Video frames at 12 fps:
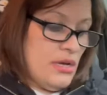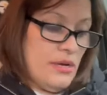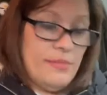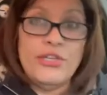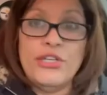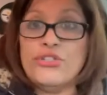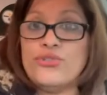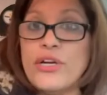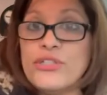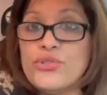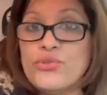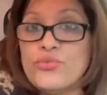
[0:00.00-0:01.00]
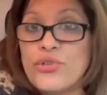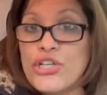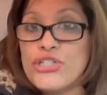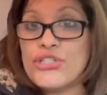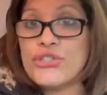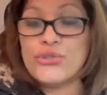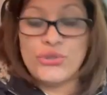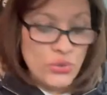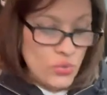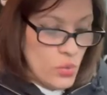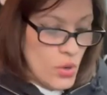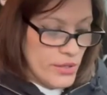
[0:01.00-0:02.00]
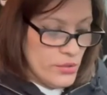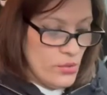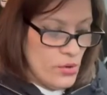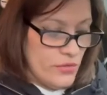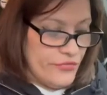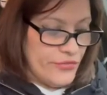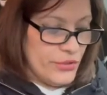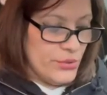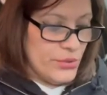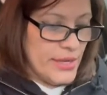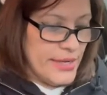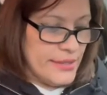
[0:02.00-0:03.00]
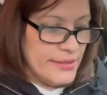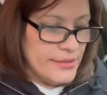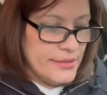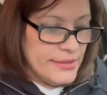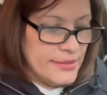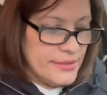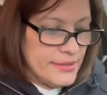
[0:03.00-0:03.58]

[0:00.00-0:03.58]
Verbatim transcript: I'm here trying to rush to do one haul for you guys